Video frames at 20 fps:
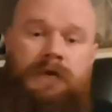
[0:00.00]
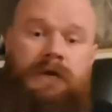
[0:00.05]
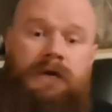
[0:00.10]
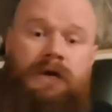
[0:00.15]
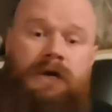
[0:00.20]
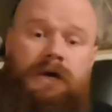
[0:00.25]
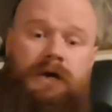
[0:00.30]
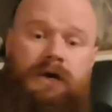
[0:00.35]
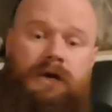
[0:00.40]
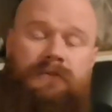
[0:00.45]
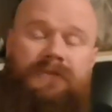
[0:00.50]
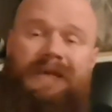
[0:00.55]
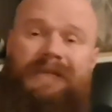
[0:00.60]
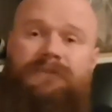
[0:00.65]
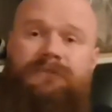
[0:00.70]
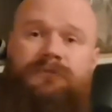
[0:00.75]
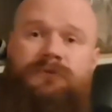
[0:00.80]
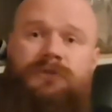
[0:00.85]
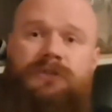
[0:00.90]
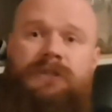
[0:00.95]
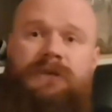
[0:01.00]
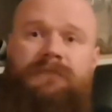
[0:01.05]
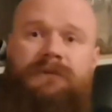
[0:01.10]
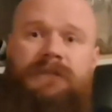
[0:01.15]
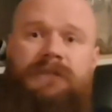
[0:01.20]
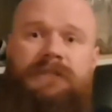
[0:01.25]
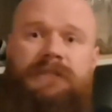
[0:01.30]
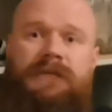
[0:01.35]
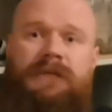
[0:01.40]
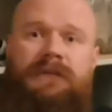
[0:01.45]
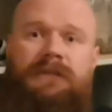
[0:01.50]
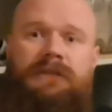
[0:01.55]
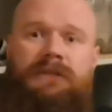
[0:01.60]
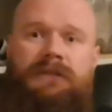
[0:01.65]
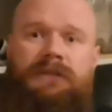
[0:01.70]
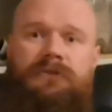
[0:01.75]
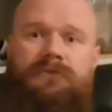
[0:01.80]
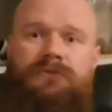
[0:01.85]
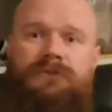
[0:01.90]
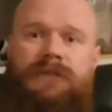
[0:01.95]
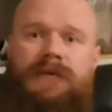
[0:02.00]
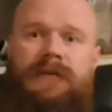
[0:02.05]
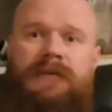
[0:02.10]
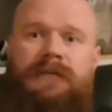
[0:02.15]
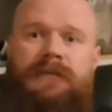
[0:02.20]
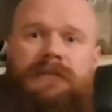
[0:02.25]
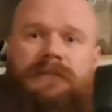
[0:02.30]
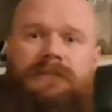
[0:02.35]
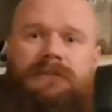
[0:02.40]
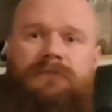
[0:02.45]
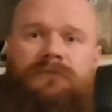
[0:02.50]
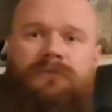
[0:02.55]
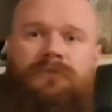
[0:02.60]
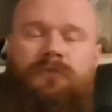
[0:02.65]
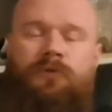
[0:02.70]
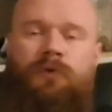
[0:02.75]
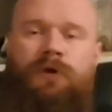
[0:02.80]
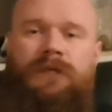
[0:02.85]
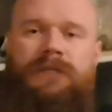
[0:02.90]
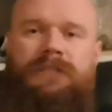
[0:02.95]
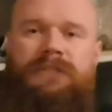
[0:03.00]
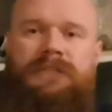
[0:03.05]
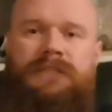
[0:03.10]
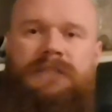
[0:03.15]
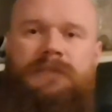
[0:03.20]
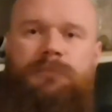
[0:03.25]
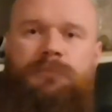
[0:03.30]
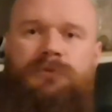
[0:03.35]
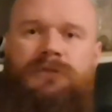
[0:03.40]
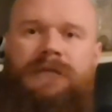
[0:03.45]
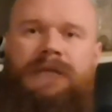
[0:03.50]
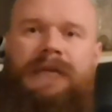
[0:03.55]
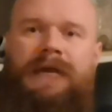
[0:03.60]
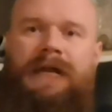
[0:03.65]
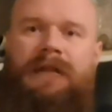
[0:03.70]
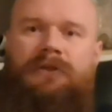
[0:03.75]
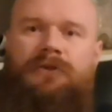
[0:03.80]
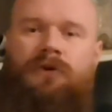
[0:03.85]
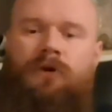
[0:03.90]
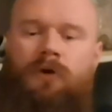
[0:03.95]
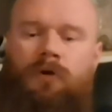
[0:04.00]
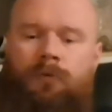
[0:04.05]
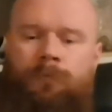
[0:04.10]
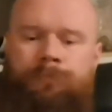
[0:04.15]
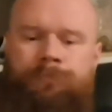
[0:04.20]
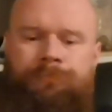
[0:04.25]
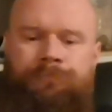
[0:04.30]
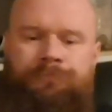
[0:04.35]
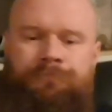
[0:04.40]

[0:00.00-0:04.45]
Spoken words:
That's for 70 centiliters and it is 46% alcohol.